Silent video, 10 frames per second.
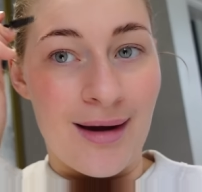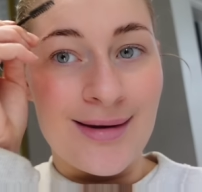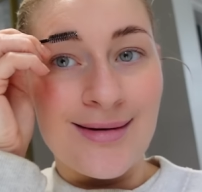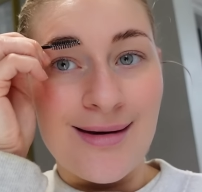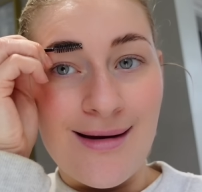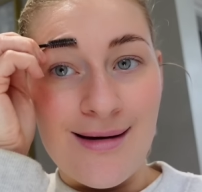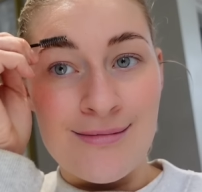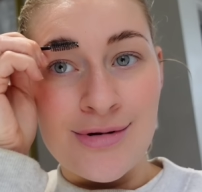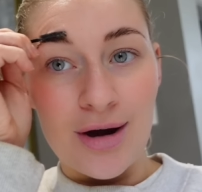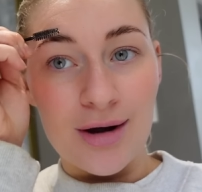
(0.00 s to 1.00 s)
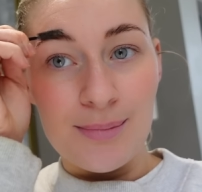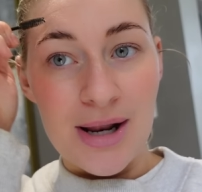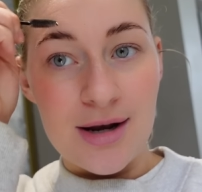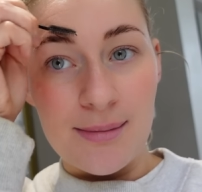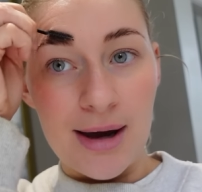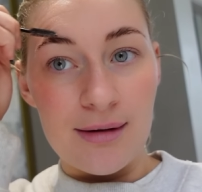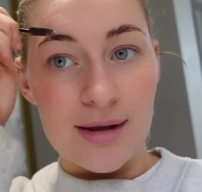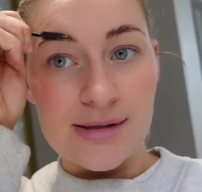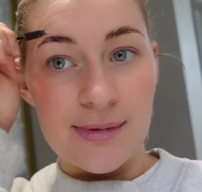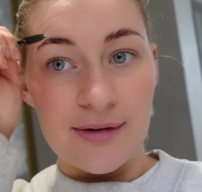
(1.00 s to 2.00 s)
I am not complaining about
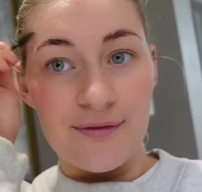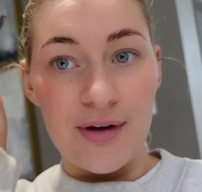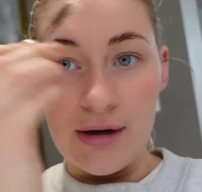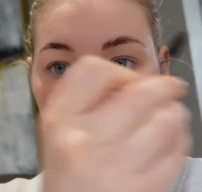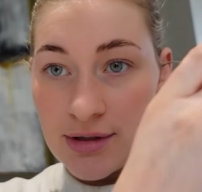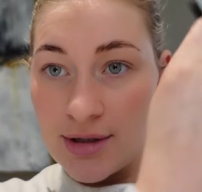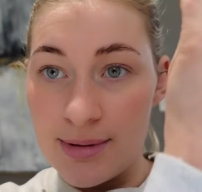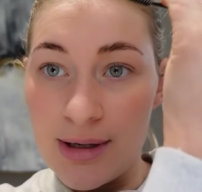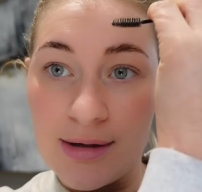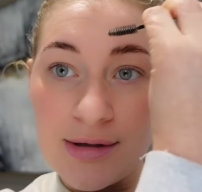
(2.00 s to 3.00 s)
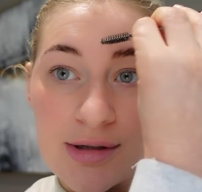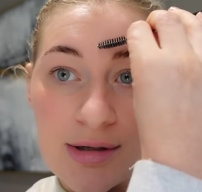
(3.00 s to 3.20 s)
it. That's my favourite type of lunch.